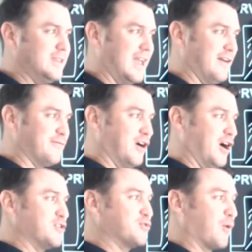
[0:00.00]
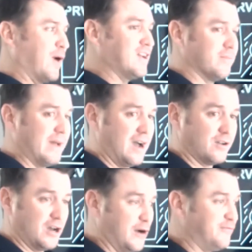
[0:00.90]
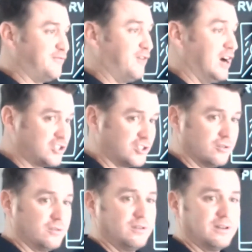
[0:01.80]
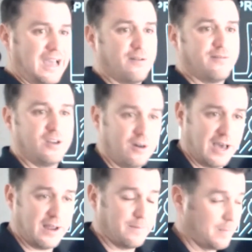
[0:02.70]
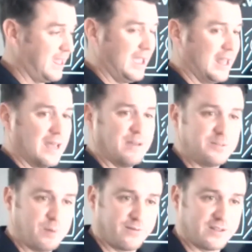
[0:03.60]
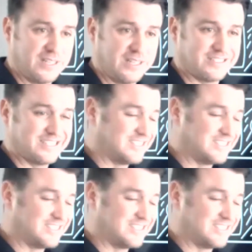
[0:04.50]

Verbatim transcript: you have a greater amount of functional alveoli and that makes perfect sense.